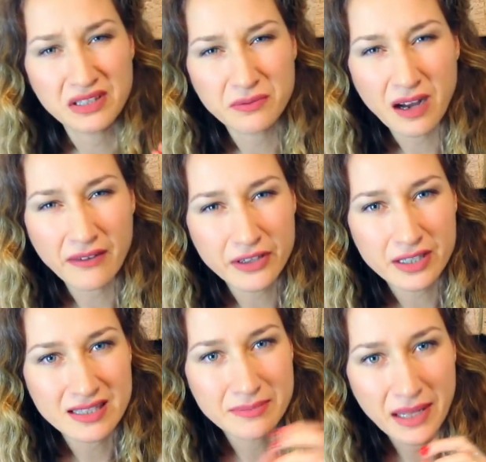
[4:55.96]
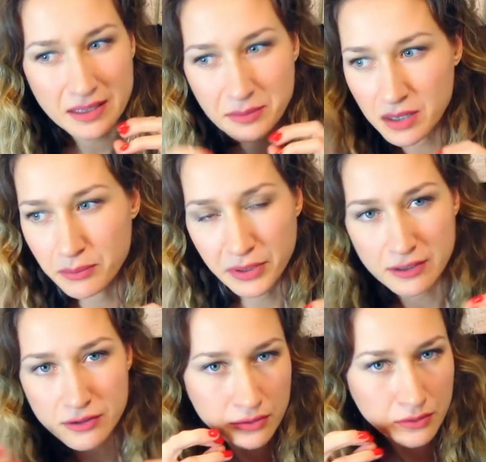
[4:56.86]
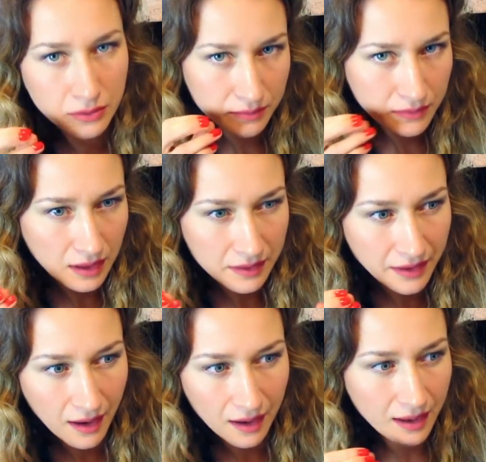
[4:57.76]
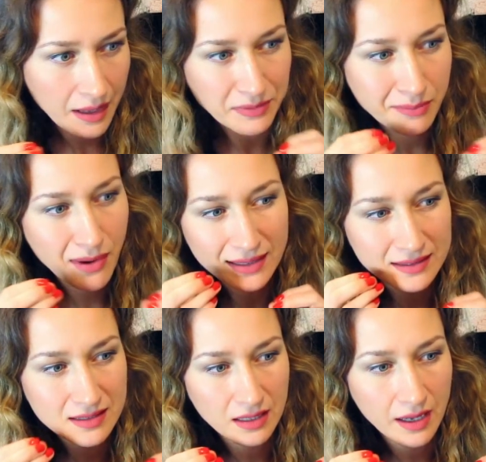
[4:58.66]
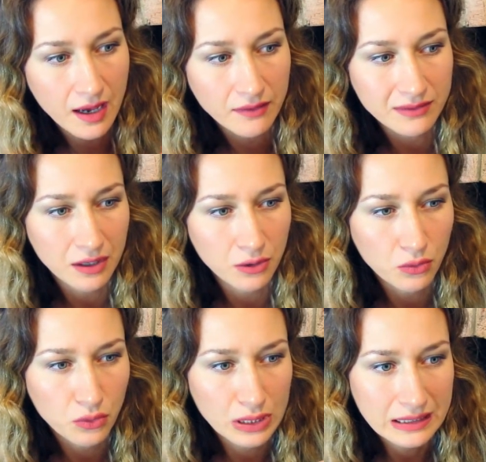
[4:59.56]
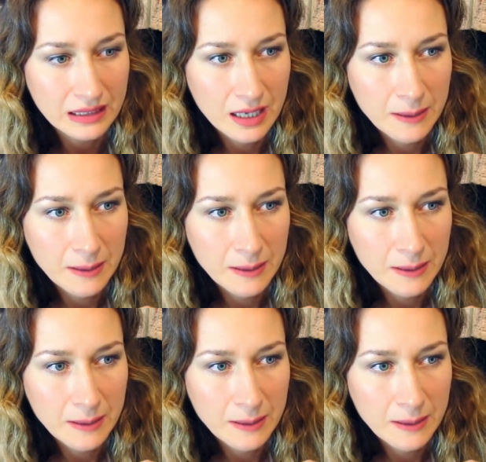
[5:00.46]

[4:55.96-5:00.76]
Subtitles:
after I smell them and compare to the empty bottles that I have of that oil,